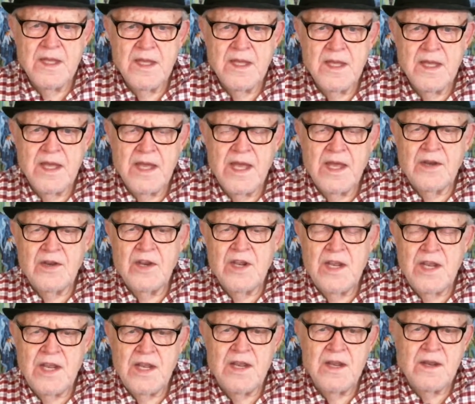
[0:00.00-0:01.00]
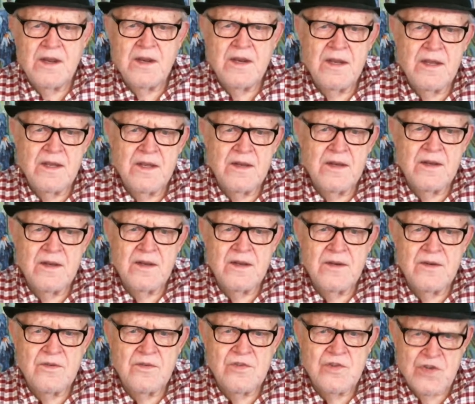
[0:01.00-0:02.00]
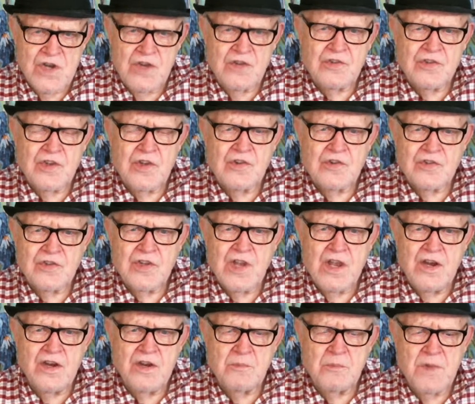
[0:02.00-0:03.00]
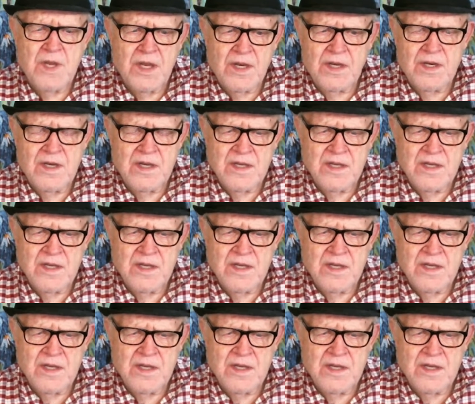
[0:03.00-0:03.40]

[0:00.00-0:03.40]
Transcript: And he, Jesus said to me,